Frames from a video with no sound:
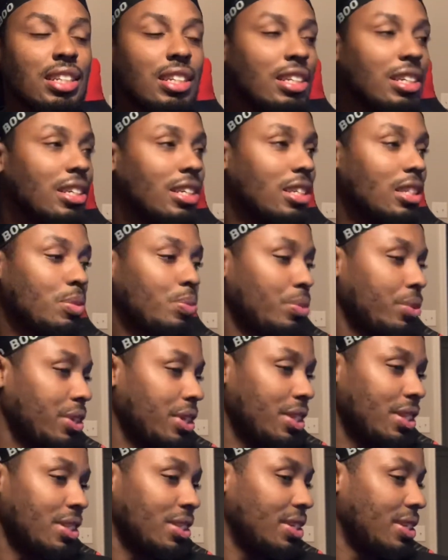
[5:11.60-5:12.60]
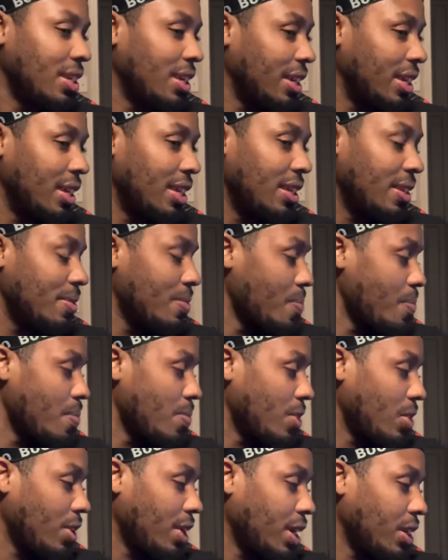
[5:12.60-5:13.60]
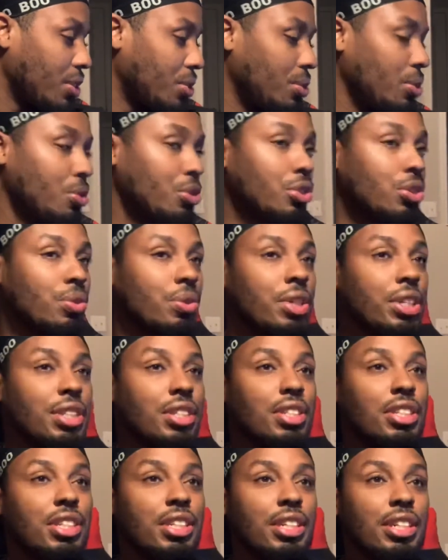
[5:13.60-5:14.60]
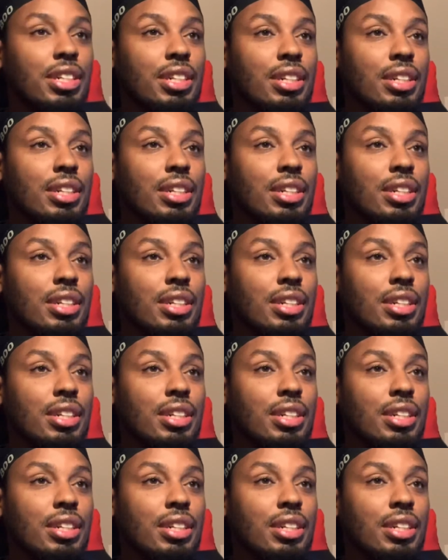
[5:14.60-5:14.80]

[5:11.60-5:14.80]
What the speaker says: it's pretty insane. I got two screens here,